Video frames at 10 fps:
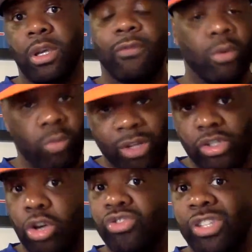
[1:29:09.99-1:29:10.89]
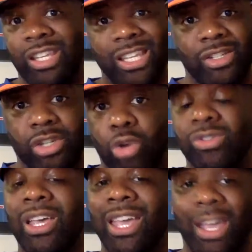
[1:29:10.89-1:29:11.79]
from the West Coast to the East Coast,
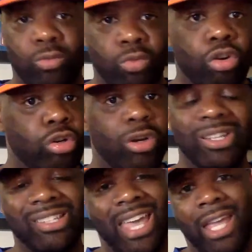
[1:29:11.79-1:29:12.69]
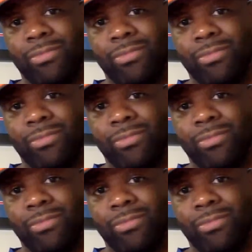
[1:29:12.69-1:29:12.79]
working on his game.